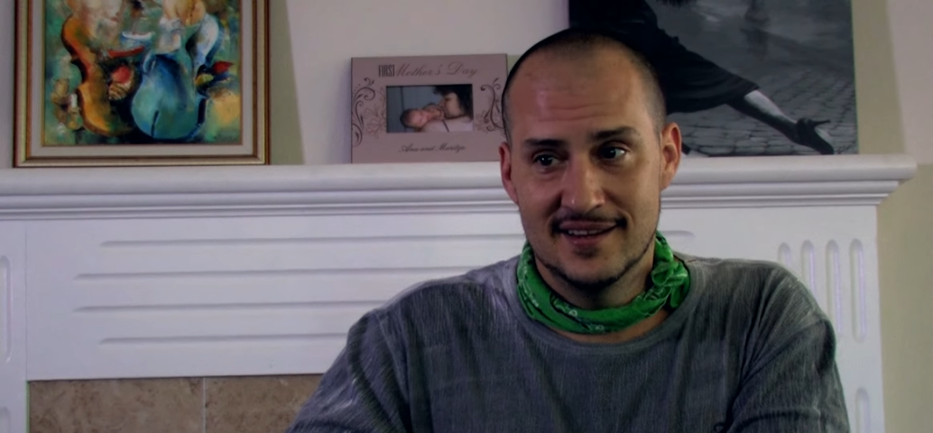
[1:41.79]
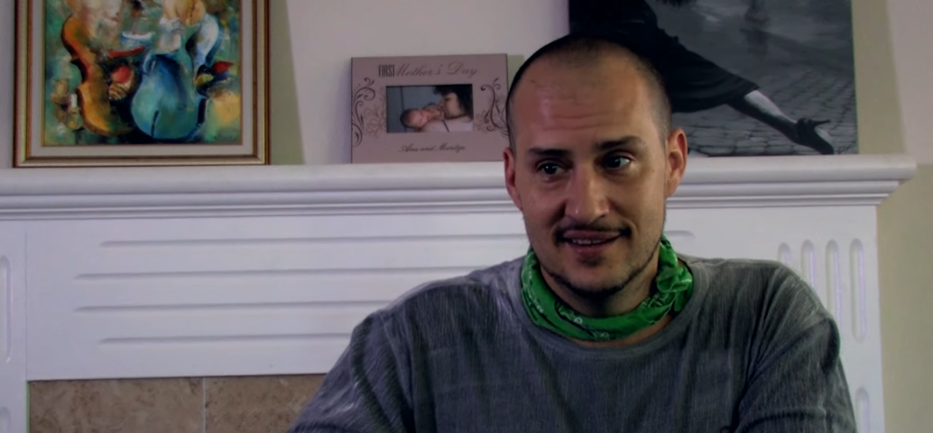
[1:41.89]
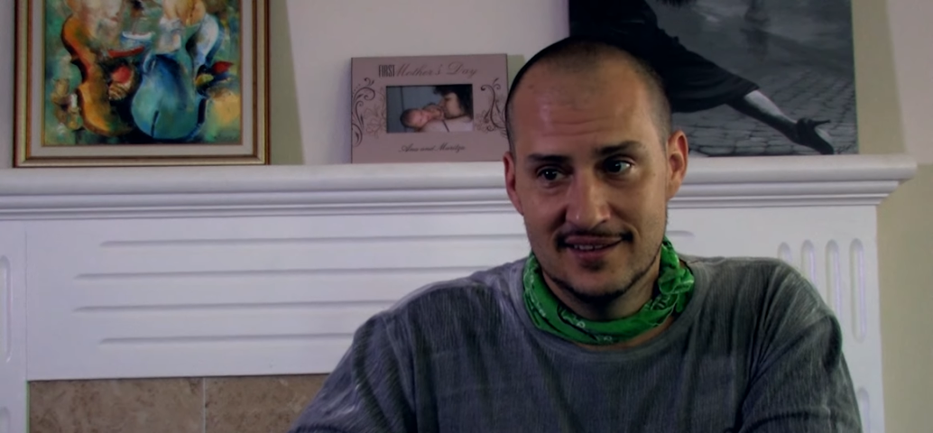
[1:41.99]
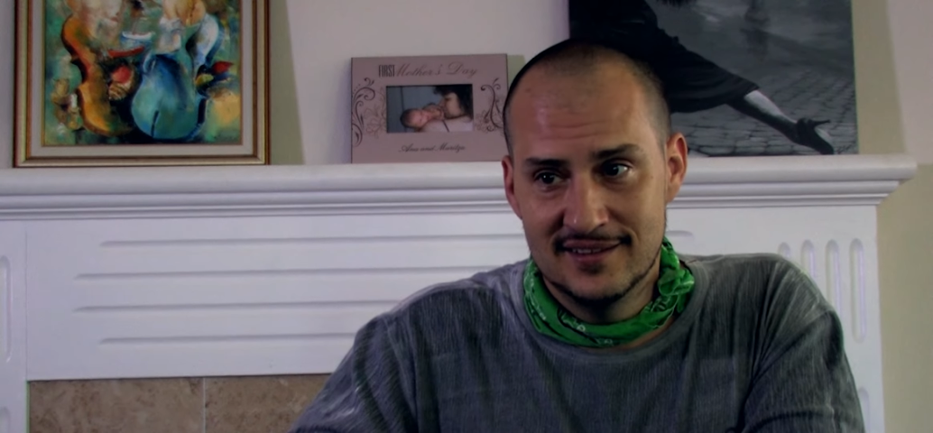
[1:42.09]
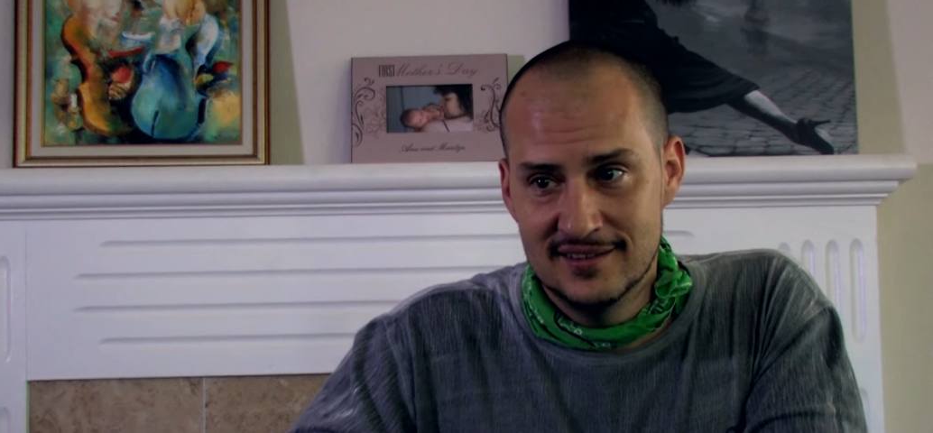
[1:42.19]
It
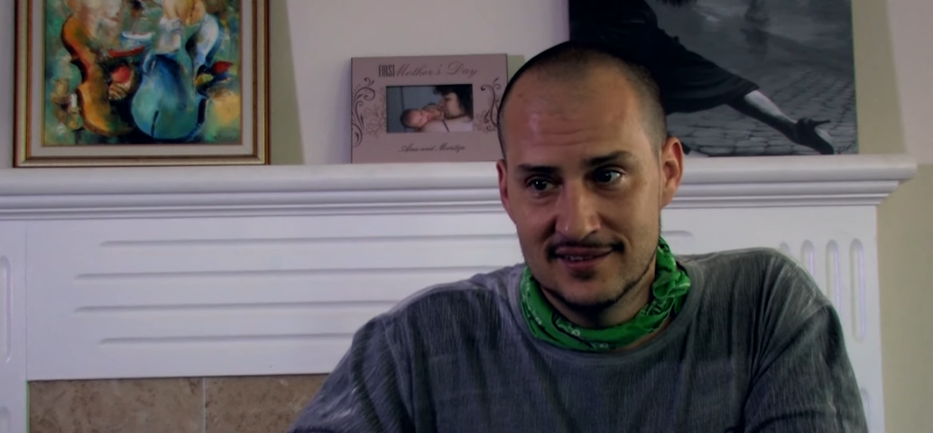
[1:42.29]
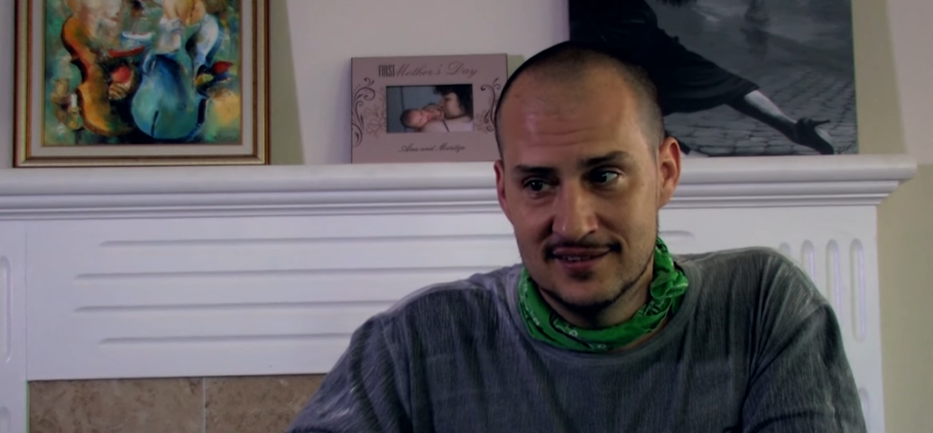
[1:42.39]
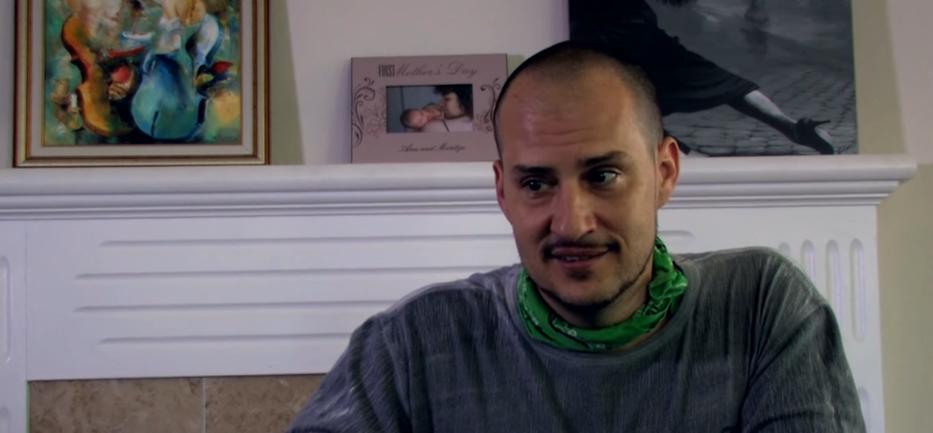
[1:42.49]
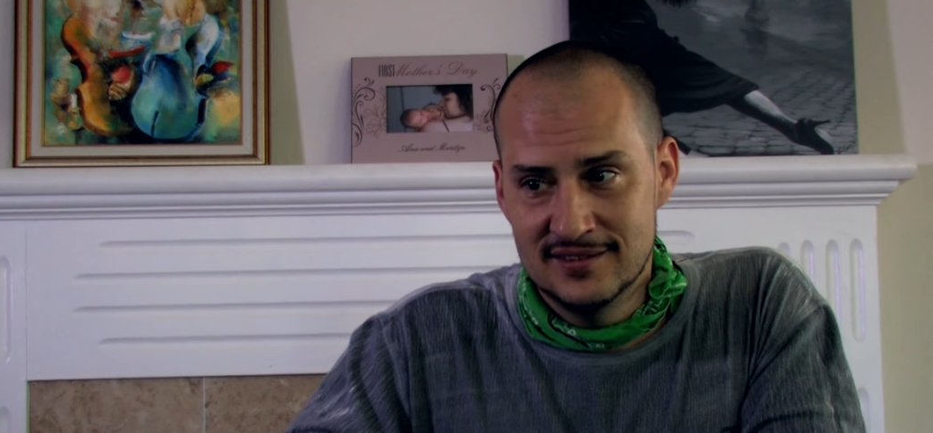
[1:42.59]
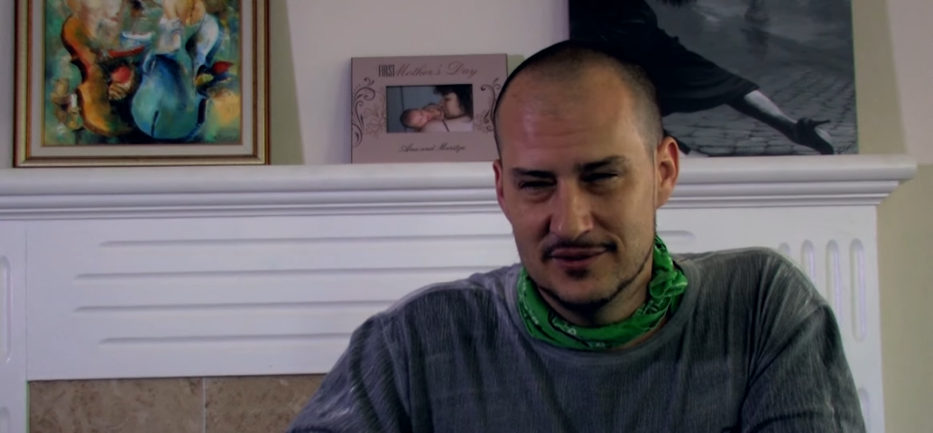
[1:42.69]

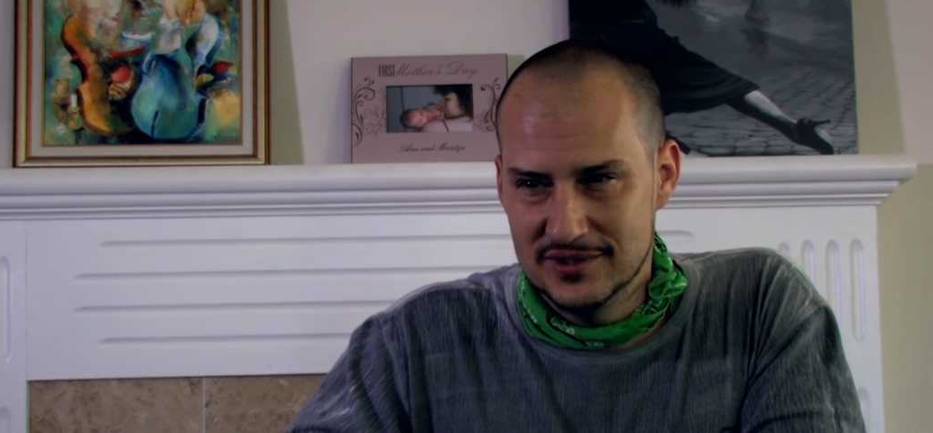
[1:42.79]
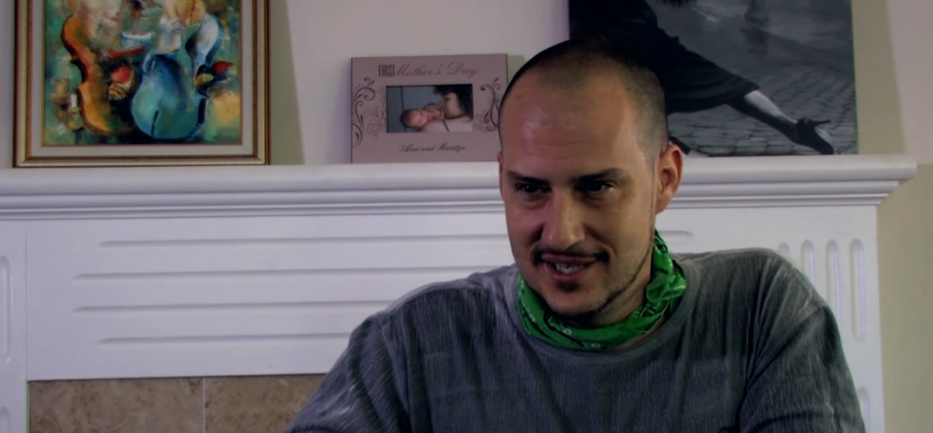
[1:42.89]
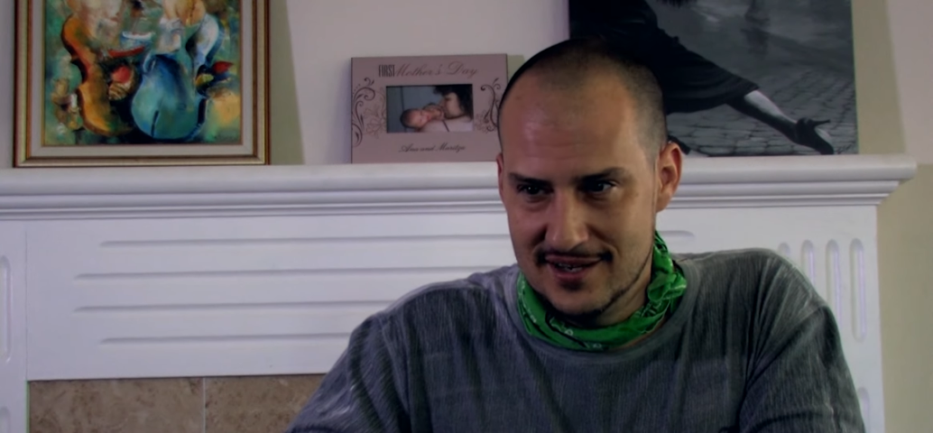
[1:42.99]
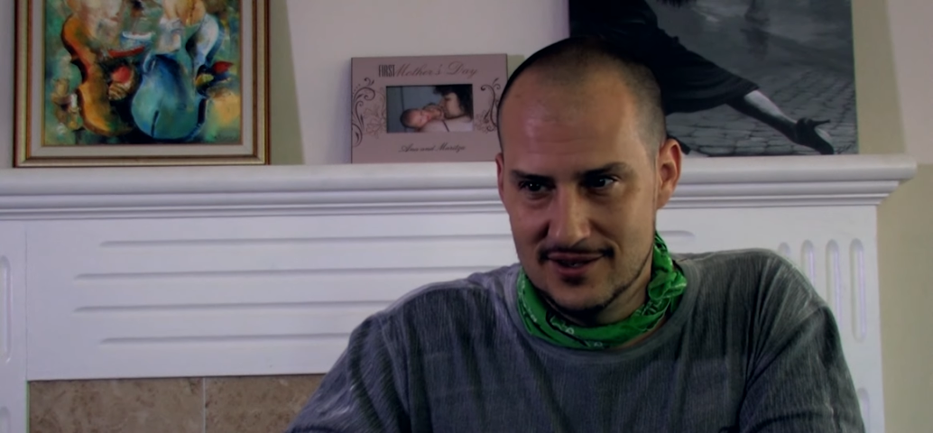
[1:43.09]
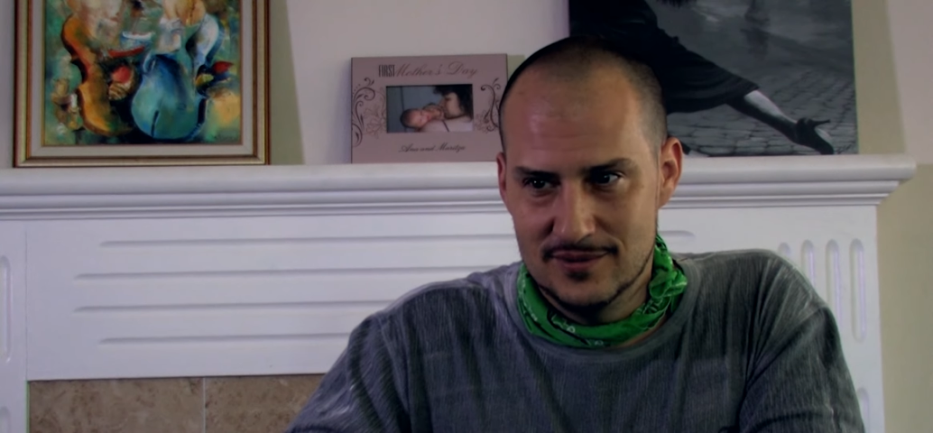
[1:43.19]
was
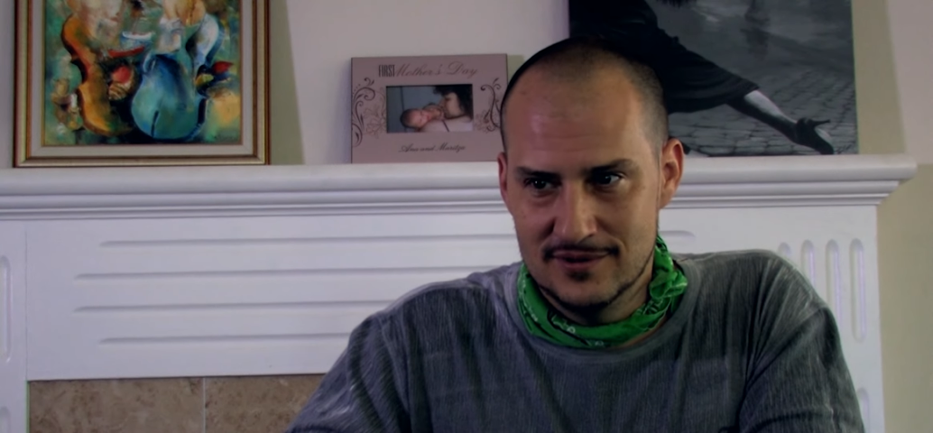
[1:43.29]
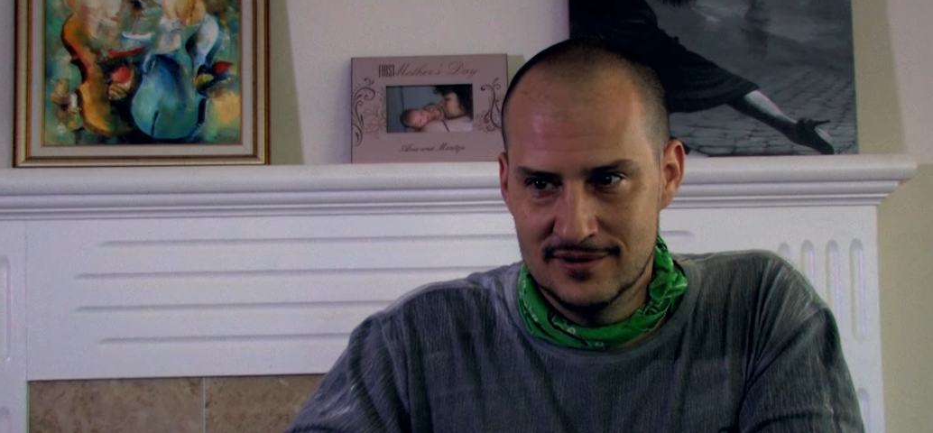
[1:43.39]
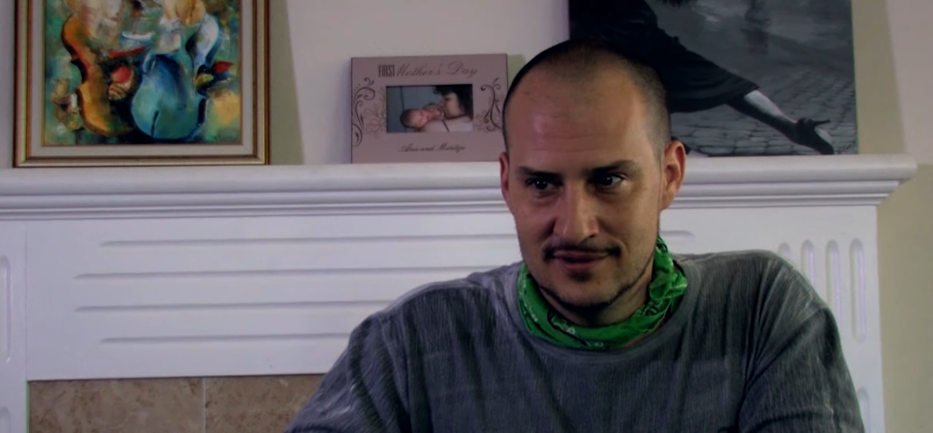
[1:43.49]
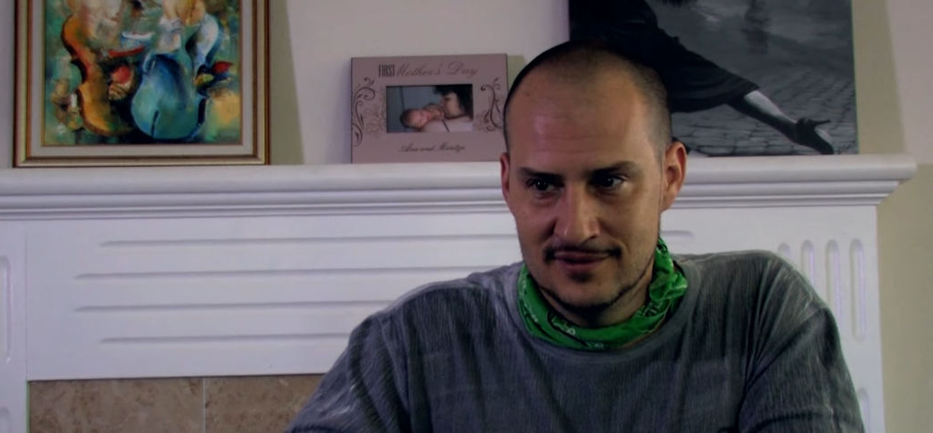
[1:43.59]
terrible.